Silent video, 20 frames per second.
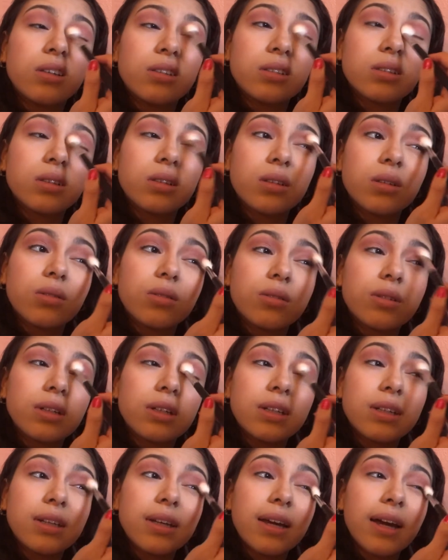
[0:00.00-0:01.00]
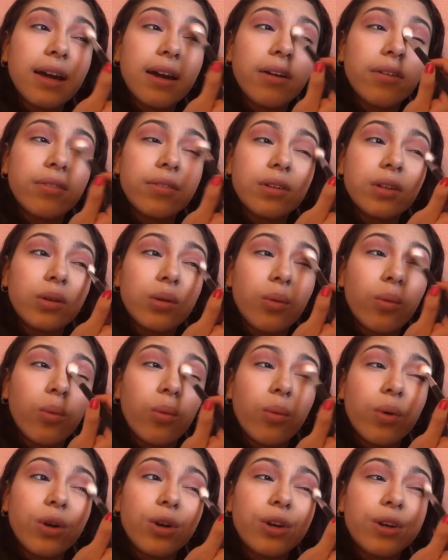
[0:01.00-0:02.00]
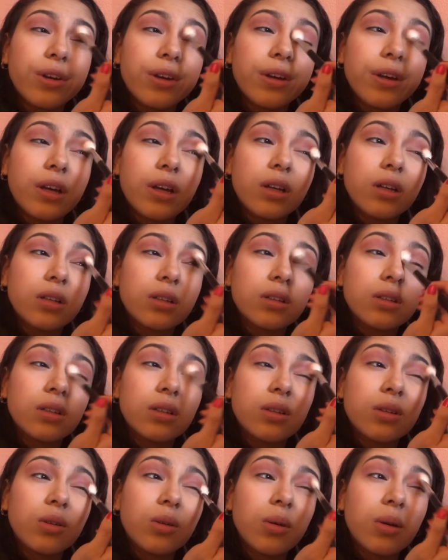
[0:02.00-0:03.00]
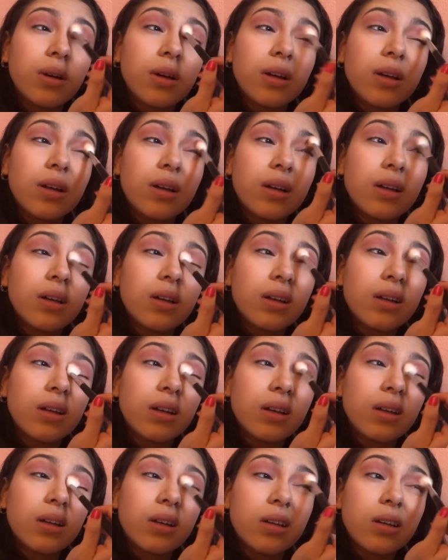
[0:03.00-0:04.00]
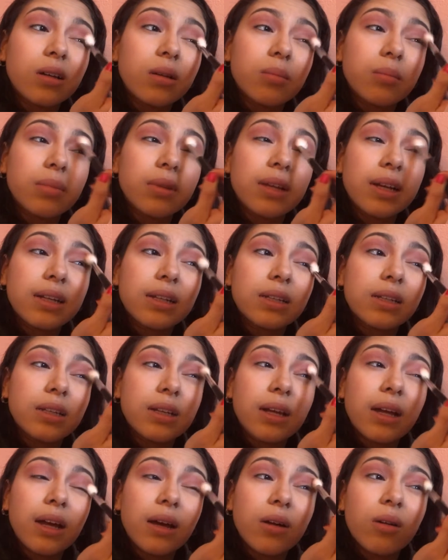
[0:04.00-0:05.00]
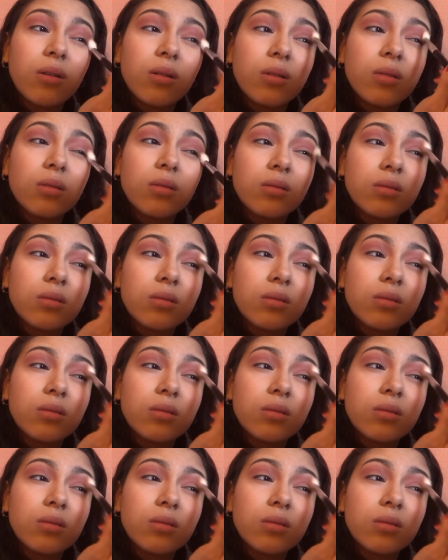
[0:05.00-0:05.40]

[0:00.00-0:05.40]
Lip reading: So you really have to work it to blend it out.